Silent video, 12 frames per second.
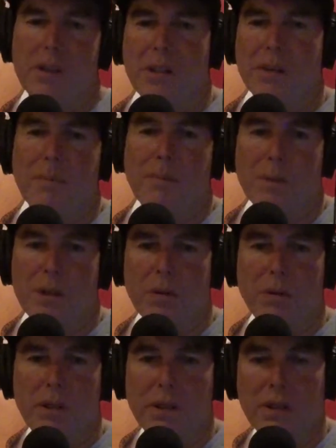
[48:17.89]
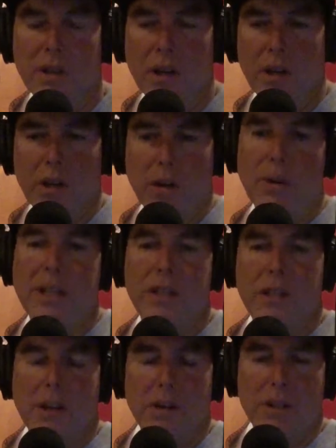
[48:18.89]
some of them are sold as green
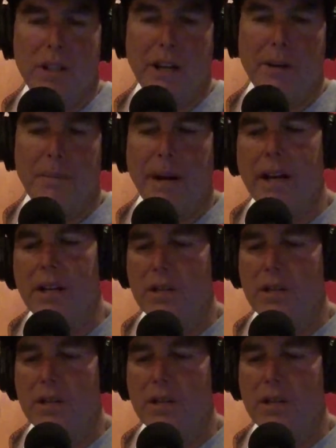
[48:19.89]
sticker style bikes.